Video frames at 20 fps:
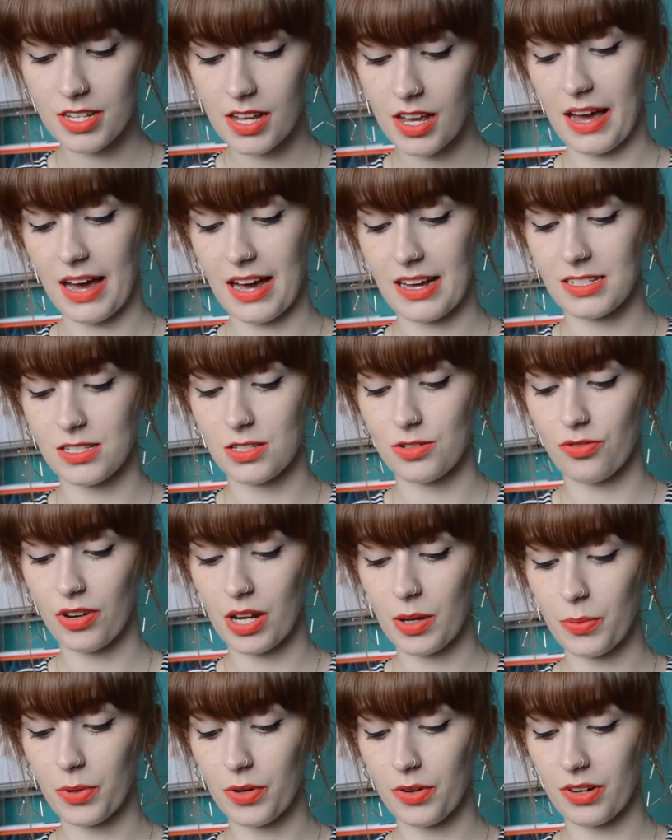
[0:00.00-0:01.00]
It has
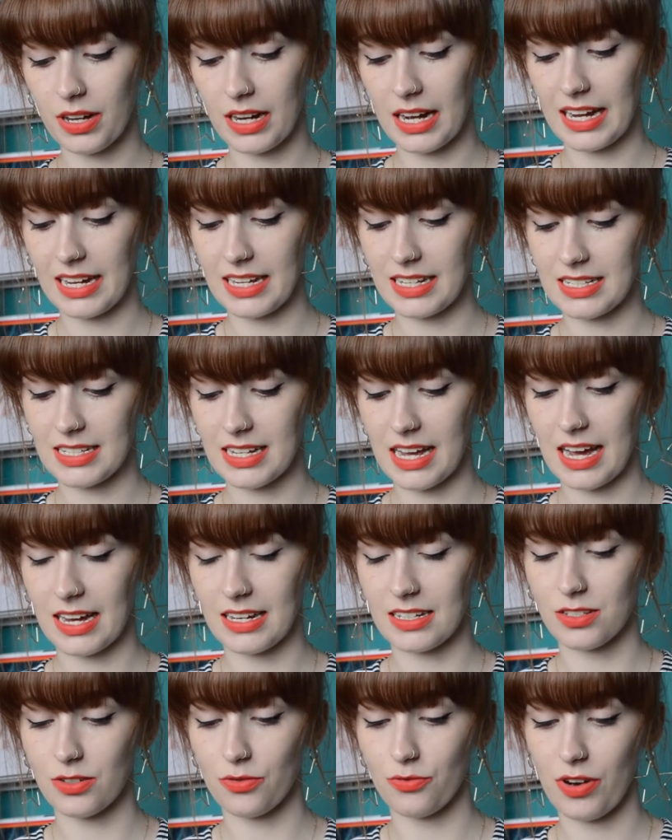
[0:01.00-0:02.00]
3 pure clays
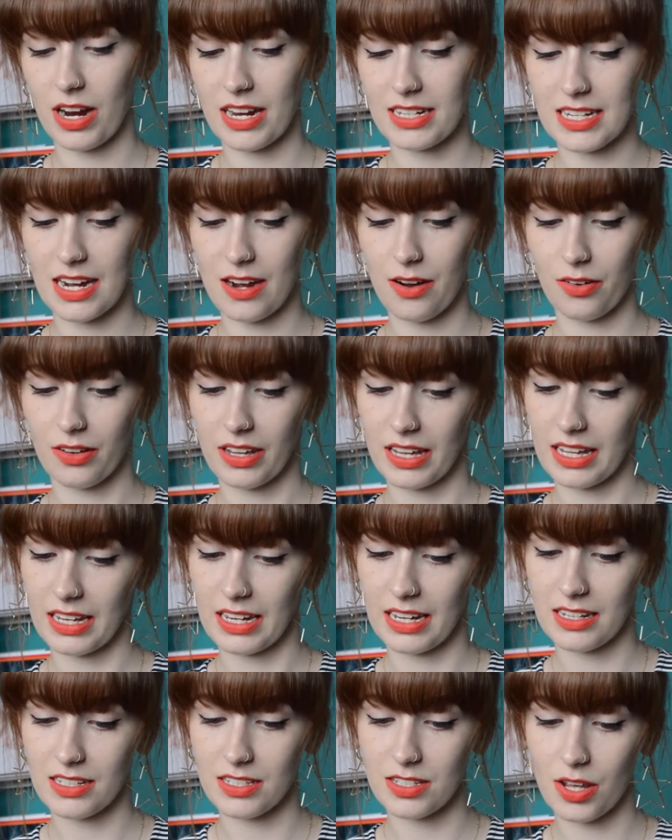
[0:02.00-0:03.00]
and red algae
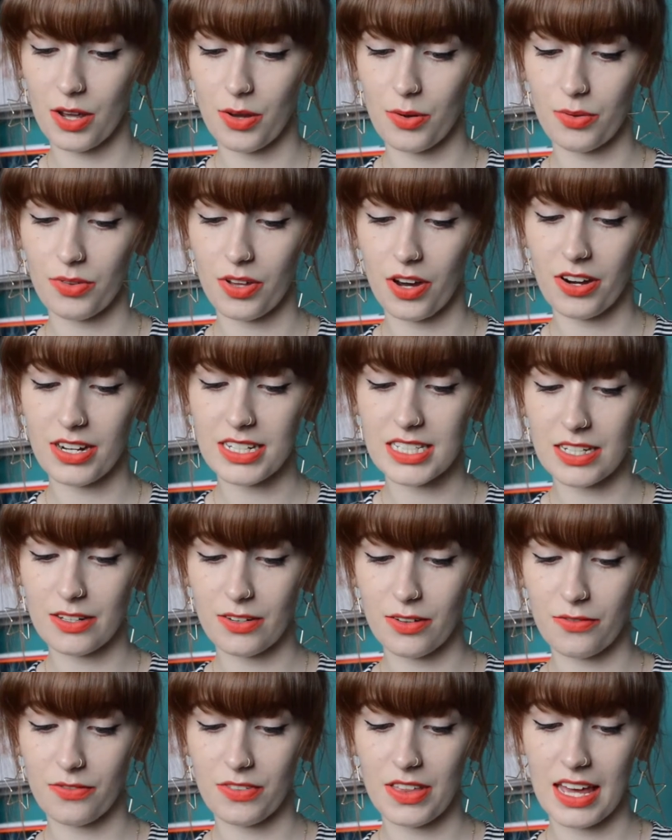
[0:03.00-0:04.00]
in it. So the
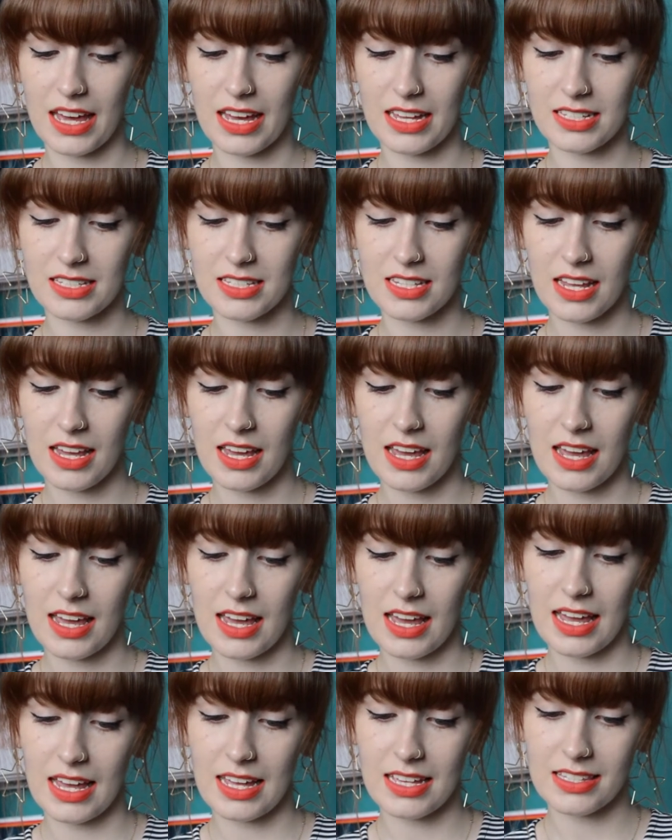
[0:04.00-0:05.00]
idea of this
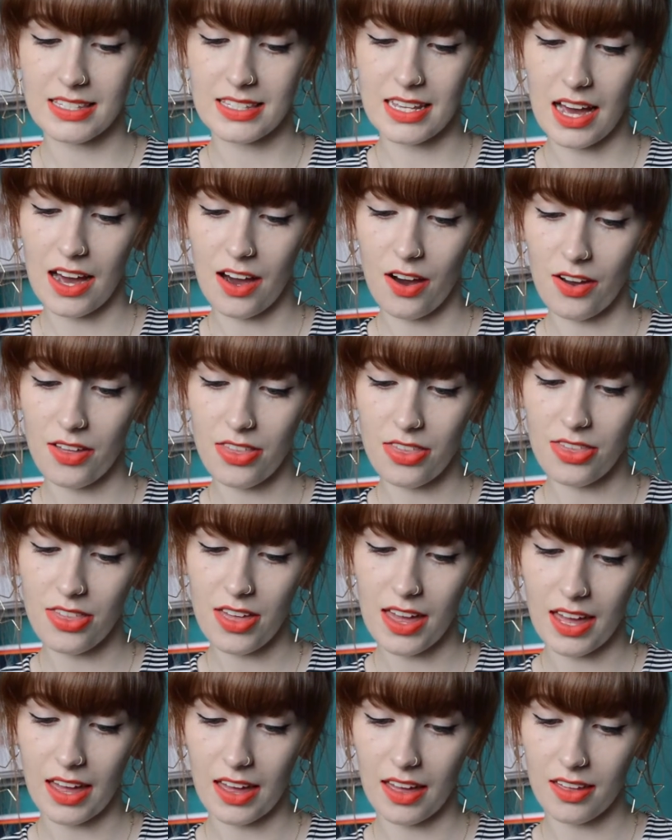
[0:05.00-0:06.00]
is that I
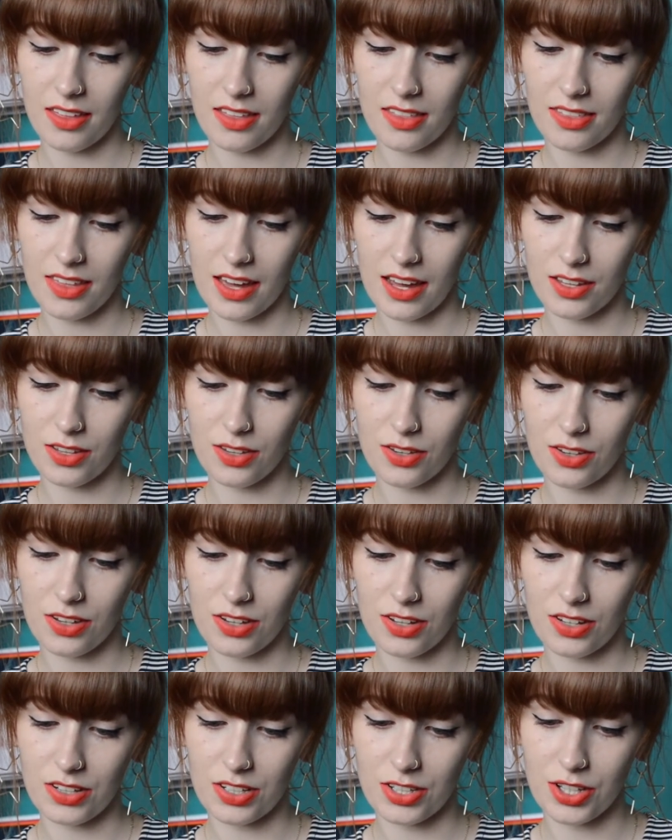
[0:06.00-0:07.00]
think that you
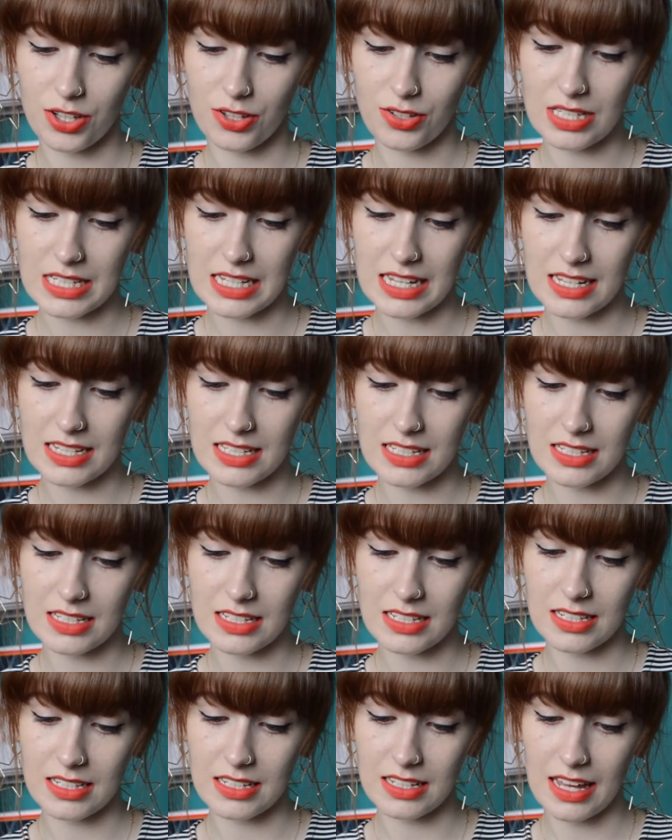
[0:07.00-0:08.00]
can use
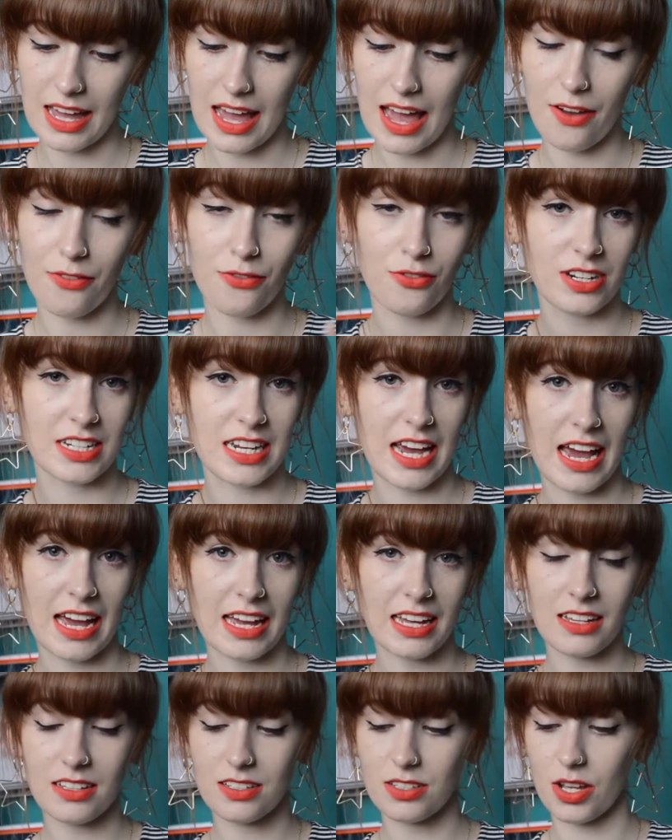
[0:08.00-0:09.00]
this every
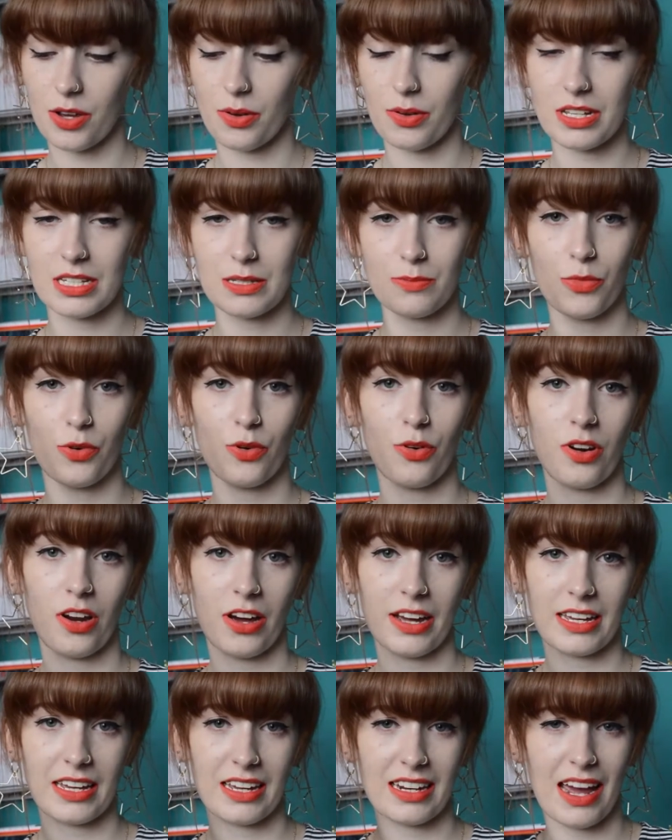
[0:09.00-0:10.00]
day, so it's more
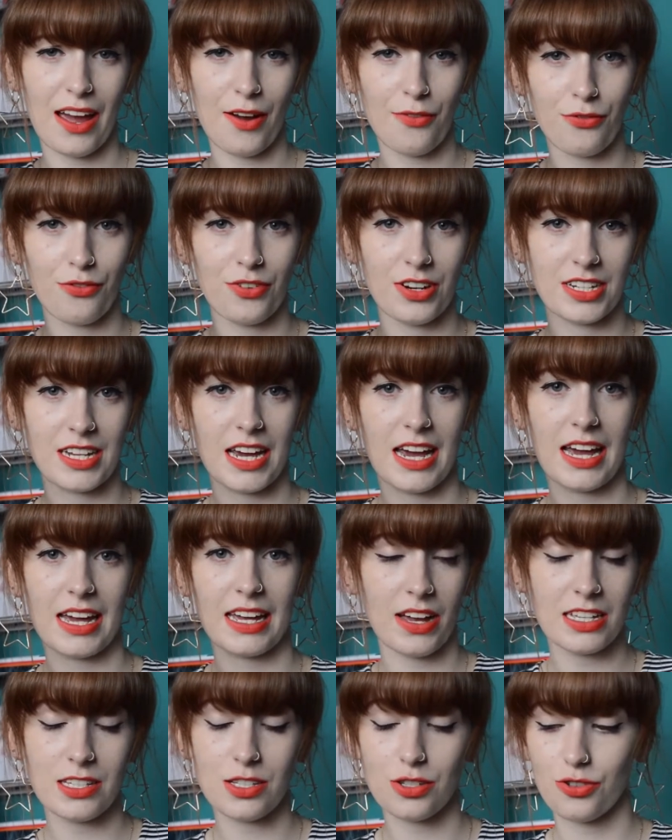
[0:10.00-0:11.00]
like an
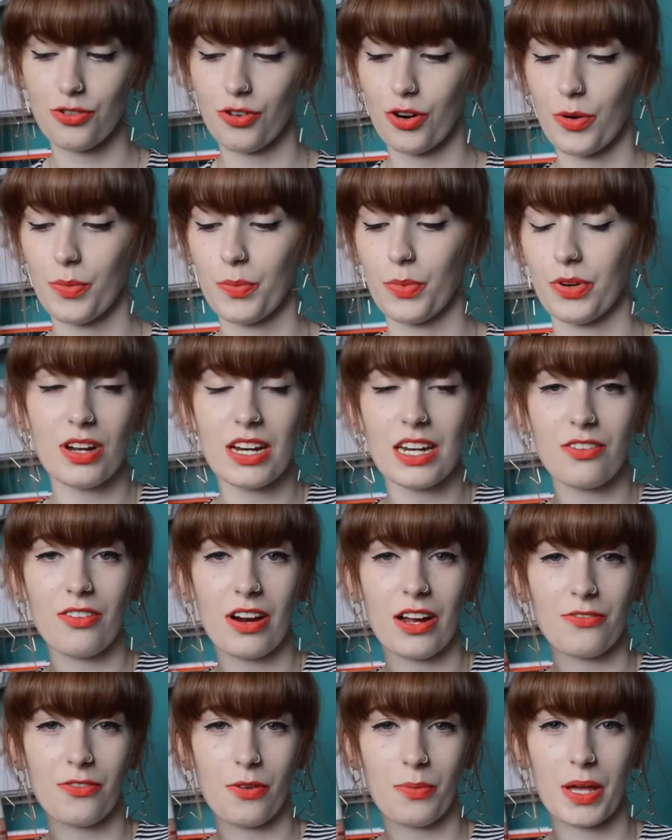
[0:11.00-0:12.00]
everyday face scrub. Really
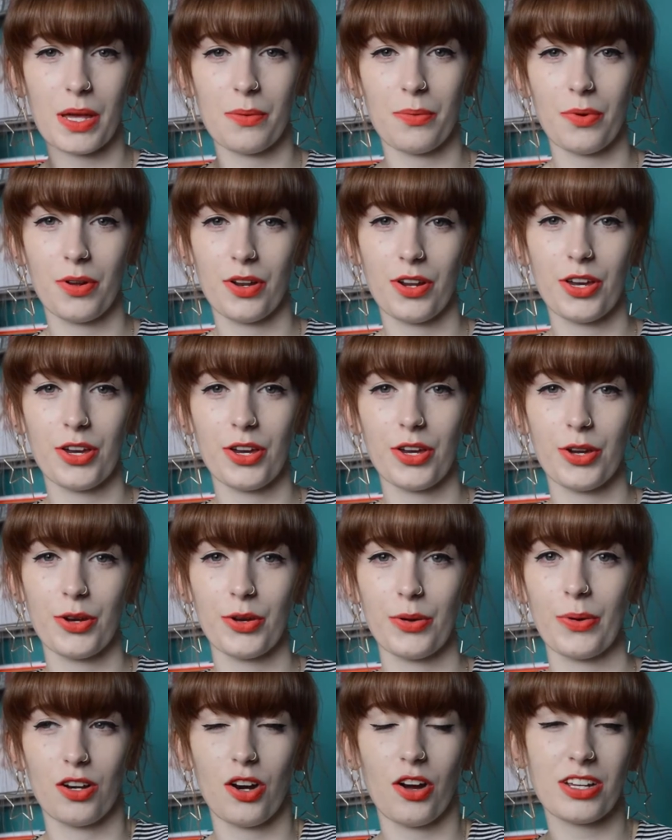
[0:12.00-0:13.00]
great for people
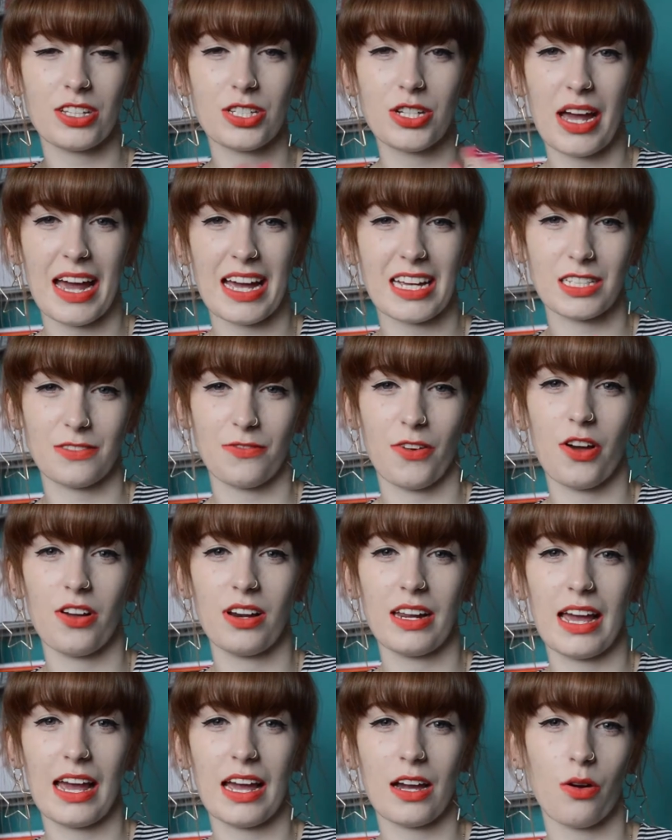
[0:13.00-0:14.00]
who like to
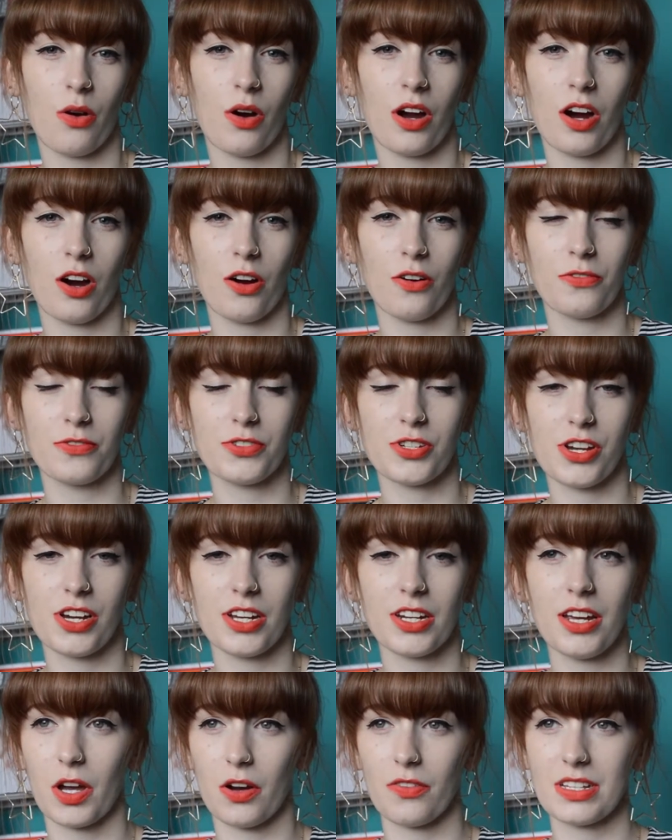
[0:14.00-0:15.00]
exfoliate quite
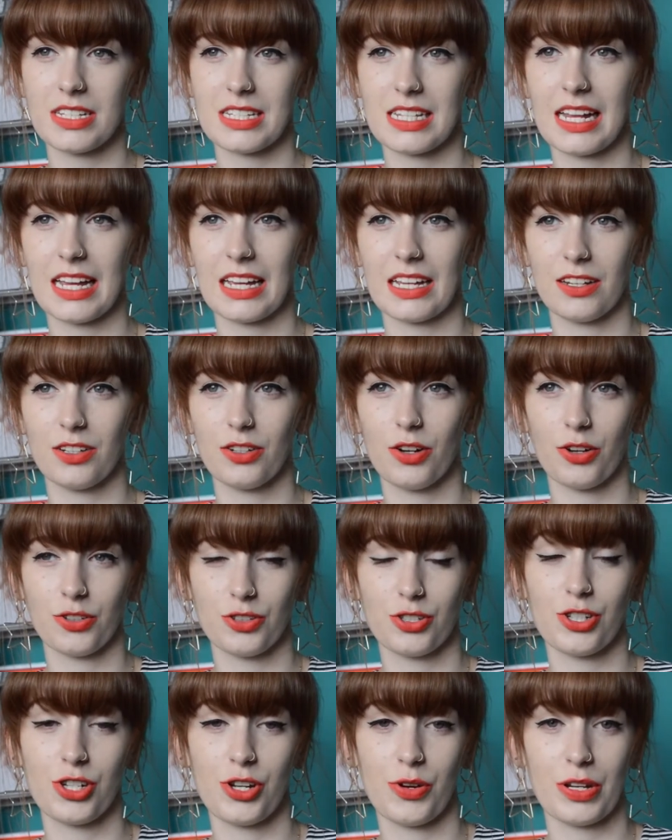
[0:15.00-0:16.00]
often, obviously
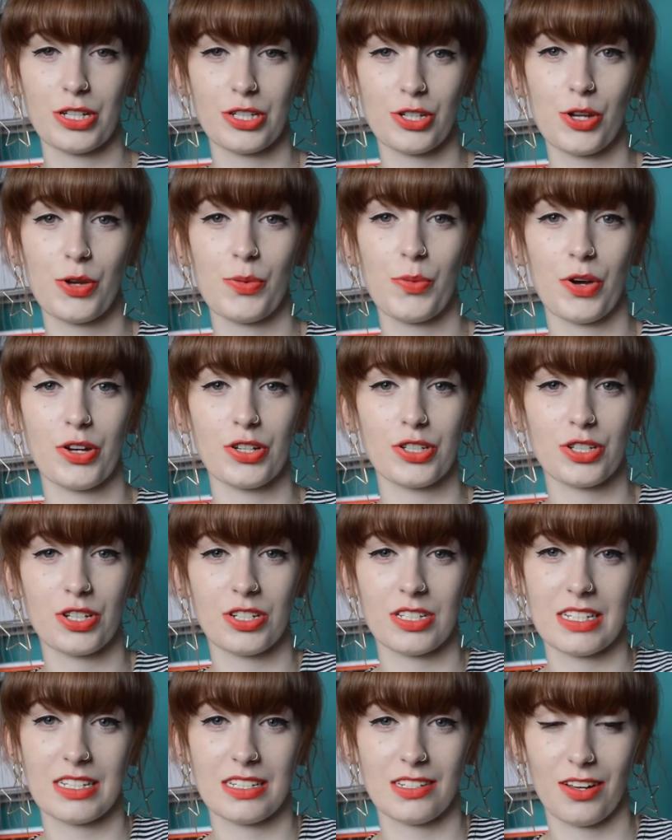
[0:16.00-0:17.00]
not to do it too much
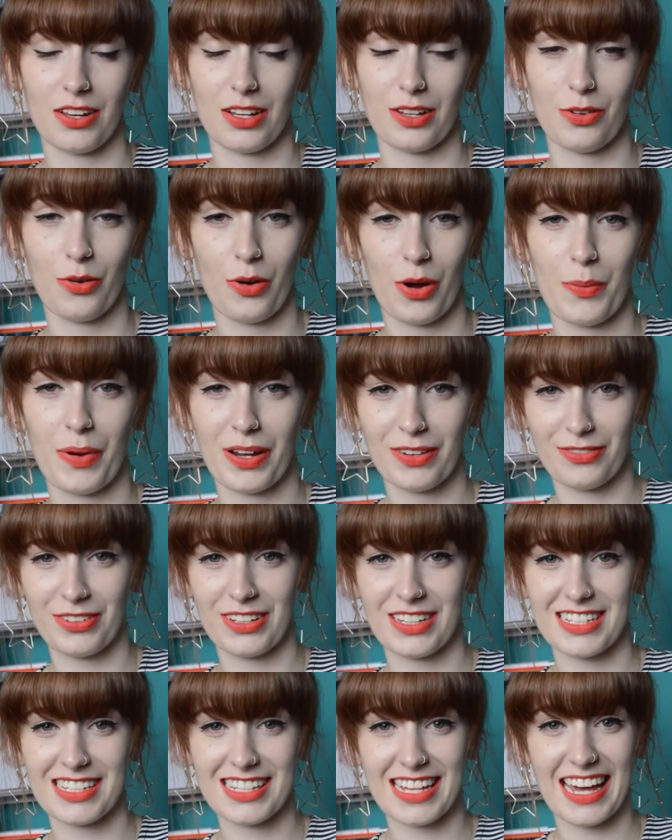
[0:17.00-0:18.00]
because it's like quite bad for
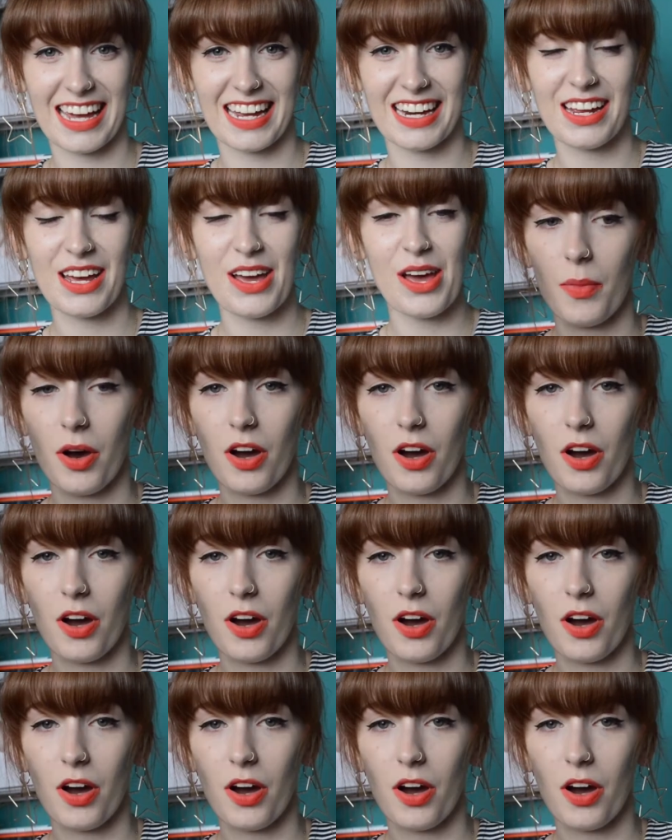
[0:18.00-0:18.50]
your skin.